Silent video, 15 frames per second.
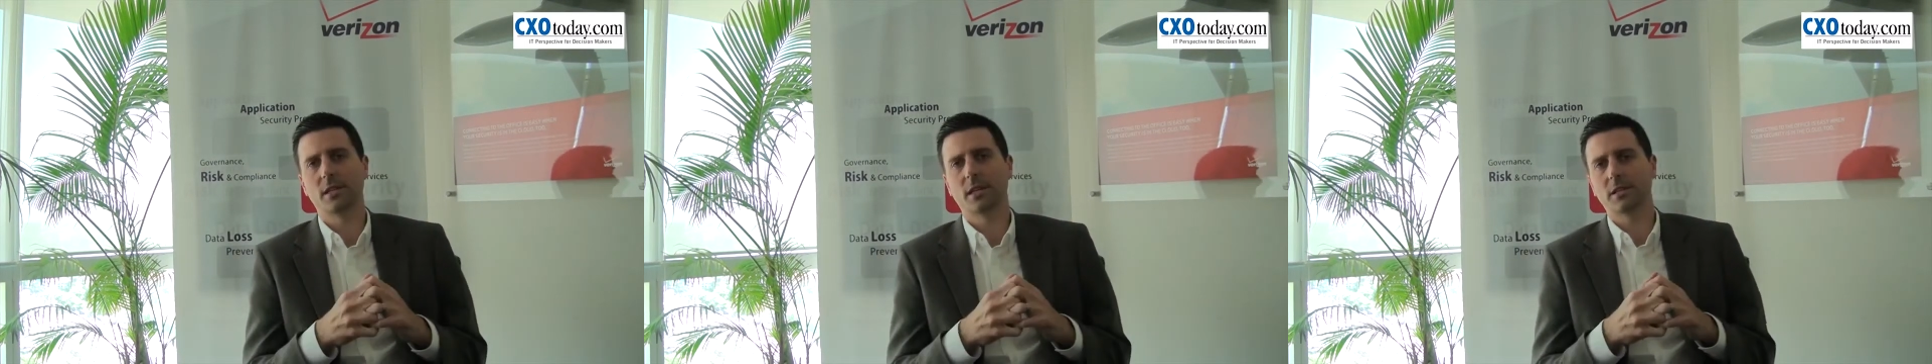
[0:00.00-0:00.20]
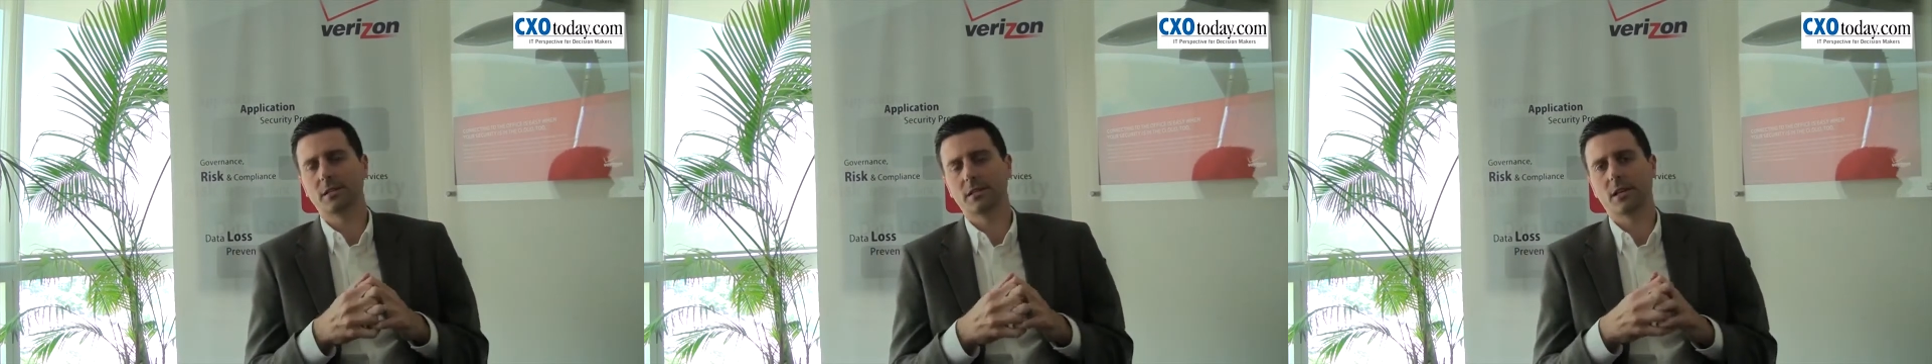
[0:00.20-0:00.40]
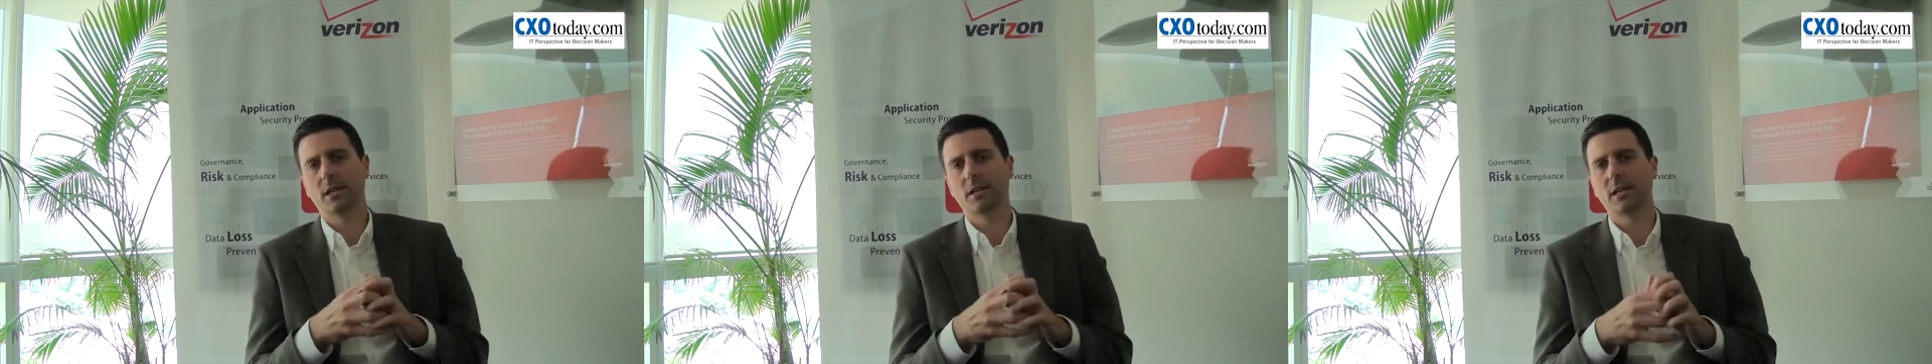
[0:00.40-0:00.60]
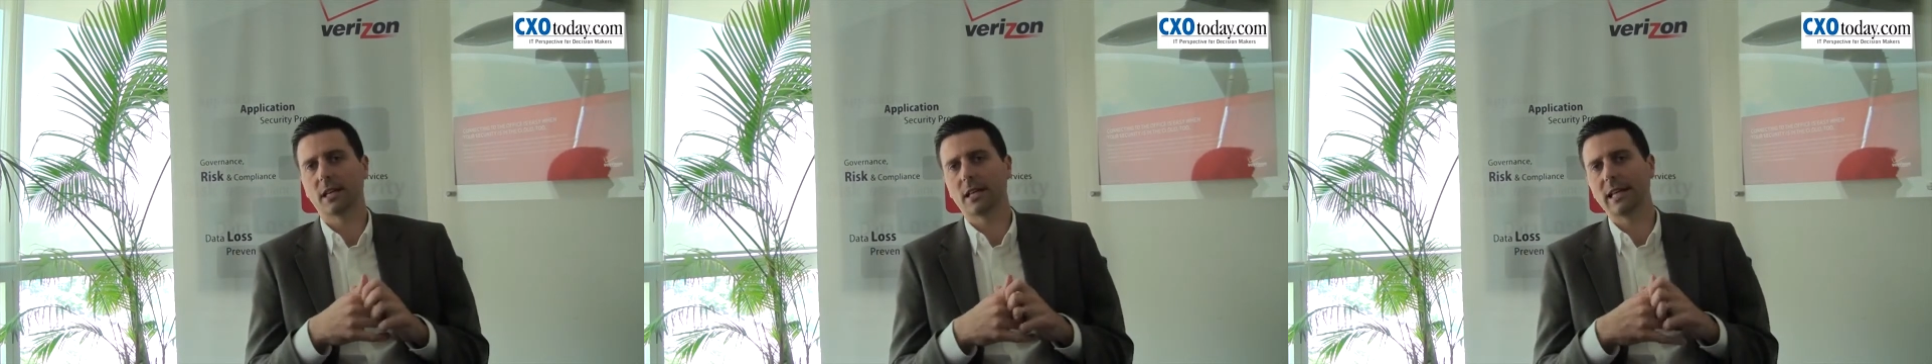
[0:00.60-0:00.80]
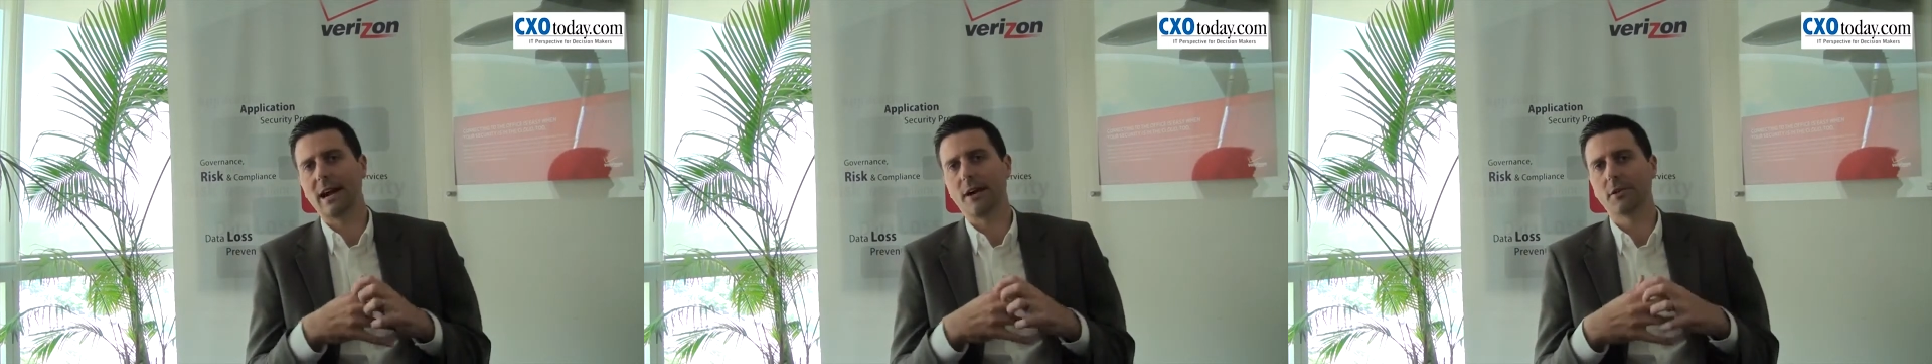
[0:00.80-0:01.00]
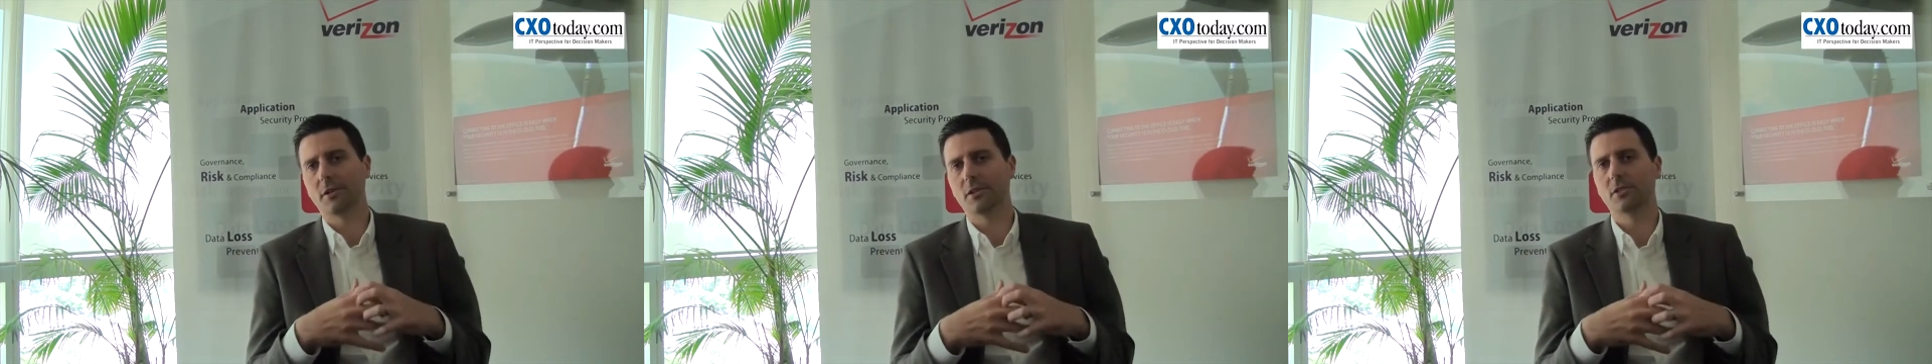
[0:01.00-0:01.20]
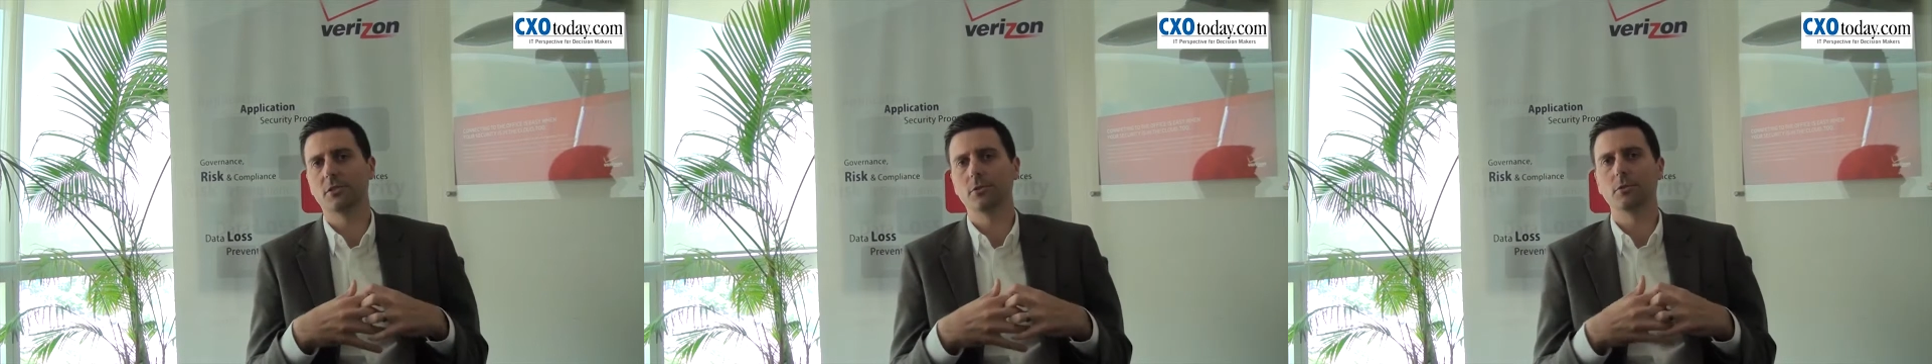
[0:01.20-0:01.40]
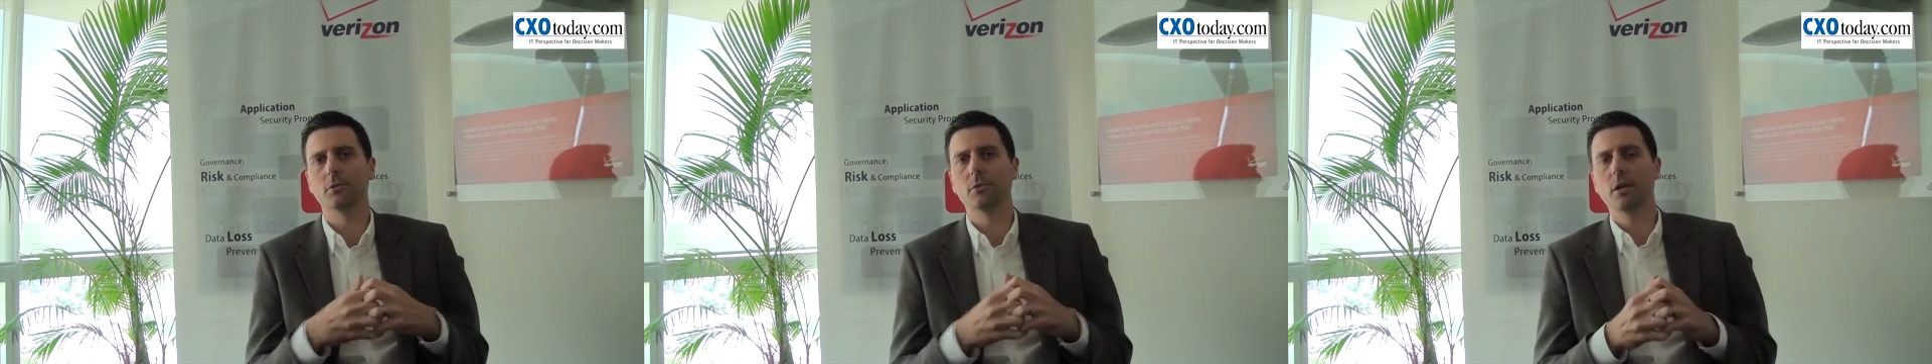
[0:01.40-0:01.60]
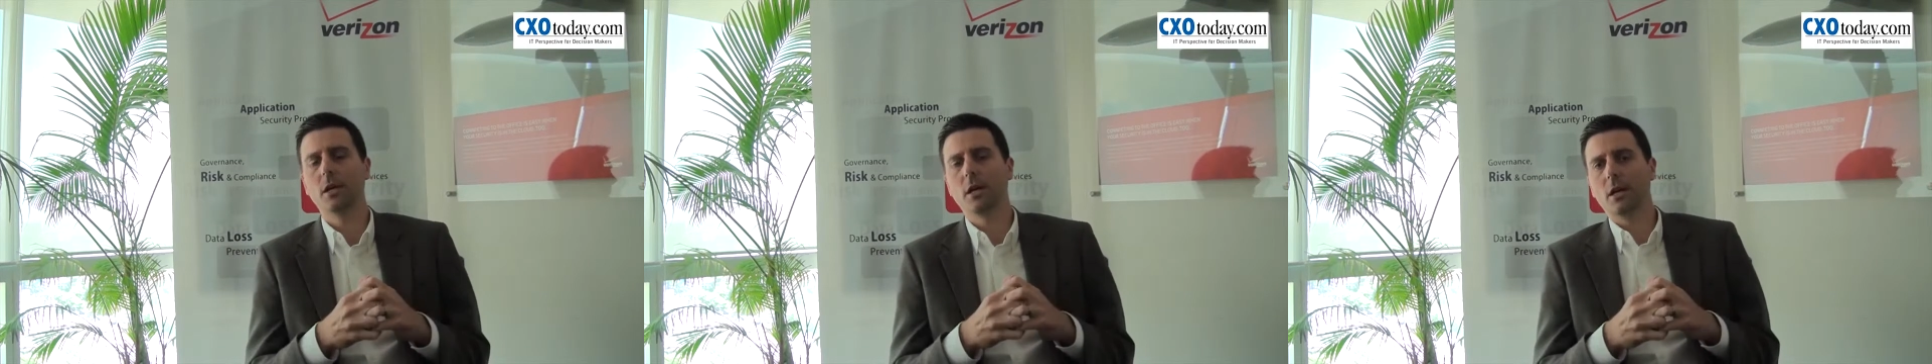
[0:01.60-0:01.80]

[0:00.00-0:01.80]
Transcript: that allowed us to